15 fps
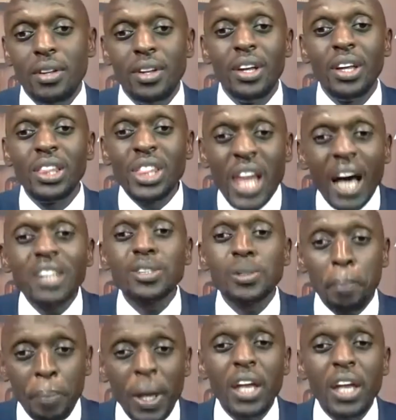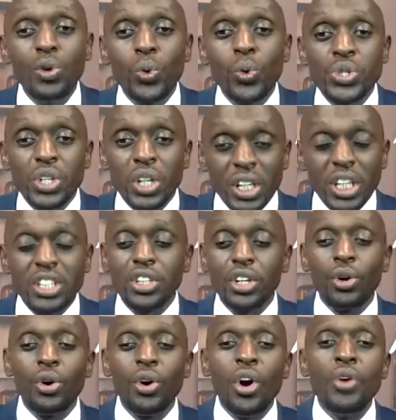That pain was
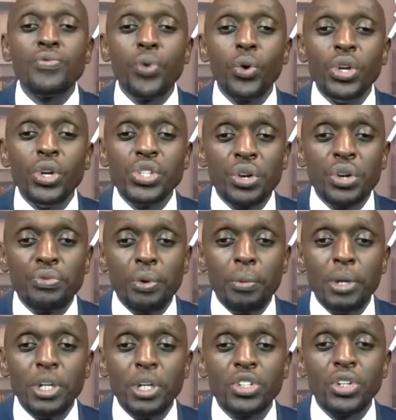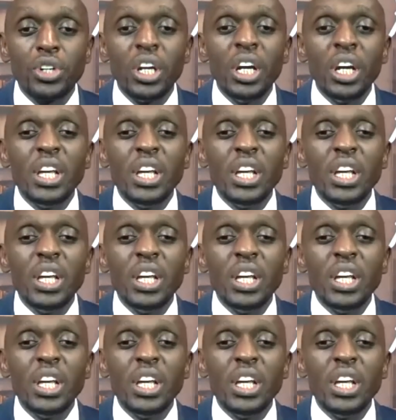critical for his reformation.